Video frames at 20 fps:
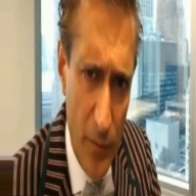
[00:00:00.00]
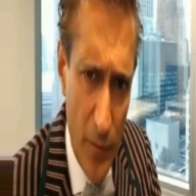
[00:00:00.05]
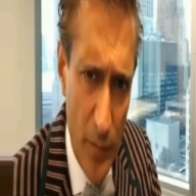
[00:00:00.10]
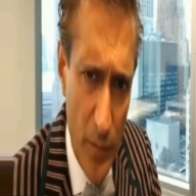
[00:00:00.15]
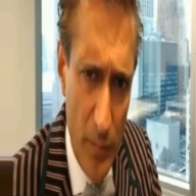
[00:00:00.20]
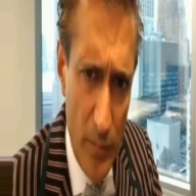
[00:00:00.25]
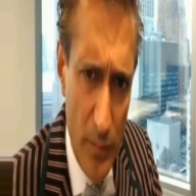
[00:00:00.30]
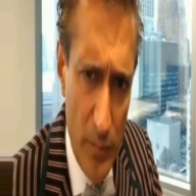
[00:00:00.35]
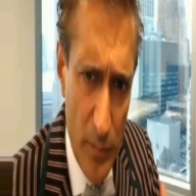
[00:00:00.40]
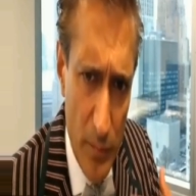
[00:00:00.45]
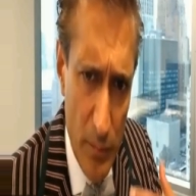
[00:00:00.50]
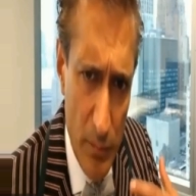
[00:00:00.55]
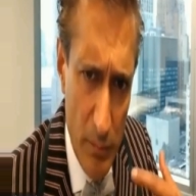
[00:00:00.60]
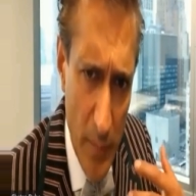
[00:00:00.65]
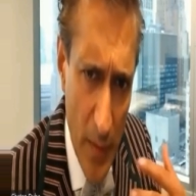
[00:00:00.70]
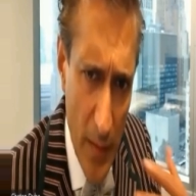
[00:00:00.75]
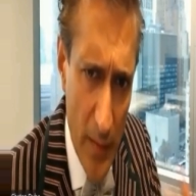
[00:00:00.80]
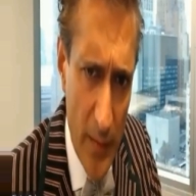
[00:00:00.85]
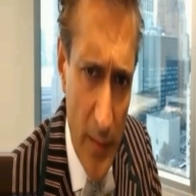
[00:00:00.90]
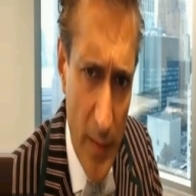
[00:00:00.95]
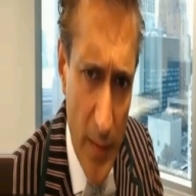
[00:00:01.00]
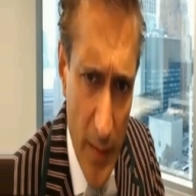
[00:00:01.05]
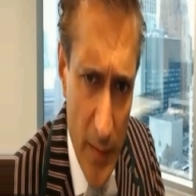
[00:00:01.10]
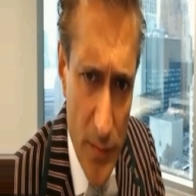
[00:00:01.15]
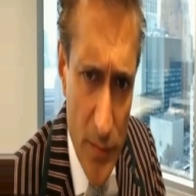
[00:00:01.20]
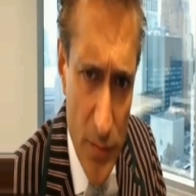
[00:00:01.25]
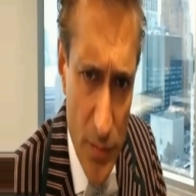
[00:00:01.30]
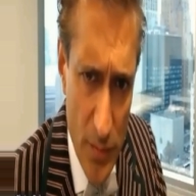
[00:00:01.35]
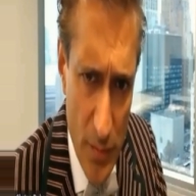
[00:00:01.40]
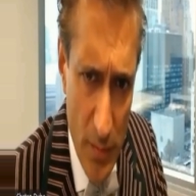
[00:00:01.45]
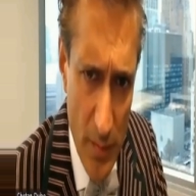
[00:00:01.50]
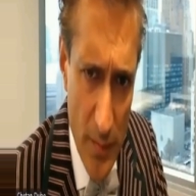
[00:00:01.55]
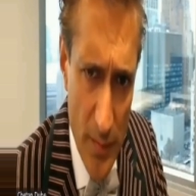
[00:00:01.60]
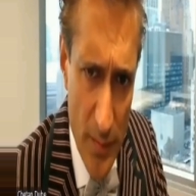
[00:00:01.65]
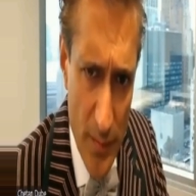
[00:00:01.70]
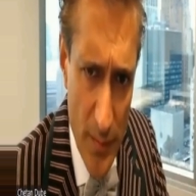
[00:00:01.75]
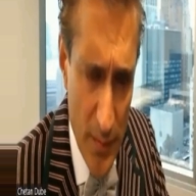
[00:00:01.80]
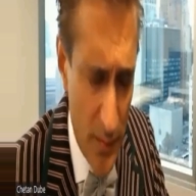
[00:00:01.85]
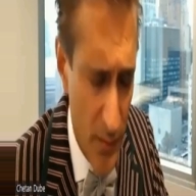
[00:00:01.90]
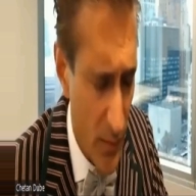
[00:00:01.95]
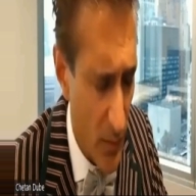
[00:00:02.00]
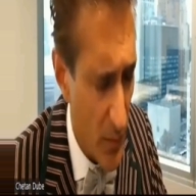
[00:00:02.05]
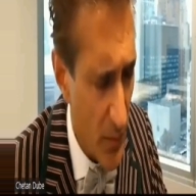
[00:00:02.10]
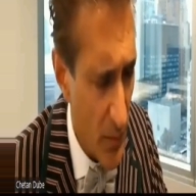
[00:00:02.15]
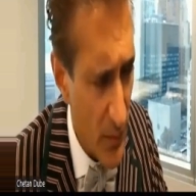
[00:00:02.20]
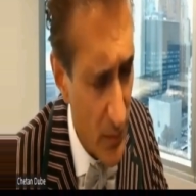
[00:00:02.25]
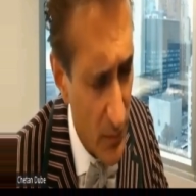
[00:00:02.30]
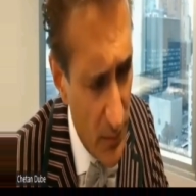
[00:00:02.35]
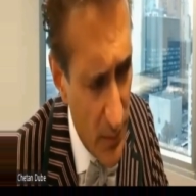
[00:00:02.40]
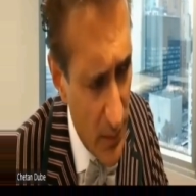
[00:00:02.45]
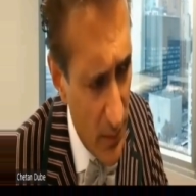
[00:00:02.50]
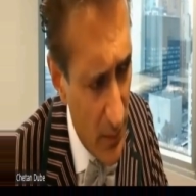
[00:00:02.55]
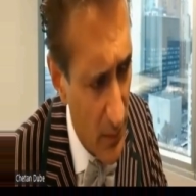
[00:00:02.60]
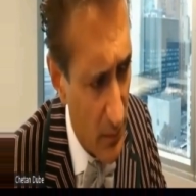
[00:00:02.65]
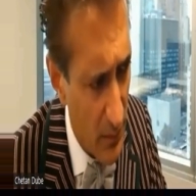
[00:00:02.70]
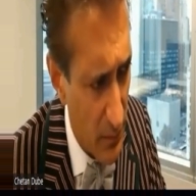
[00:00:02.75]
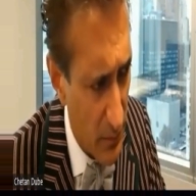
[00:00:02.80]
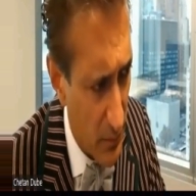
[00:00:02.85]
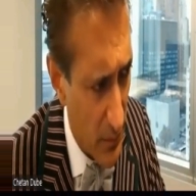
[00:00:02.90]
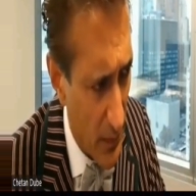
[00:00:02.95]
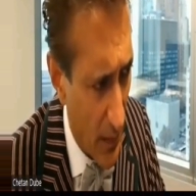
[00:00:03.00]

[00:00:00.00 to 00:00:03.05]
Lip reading: from mundane chores. And so it's a real,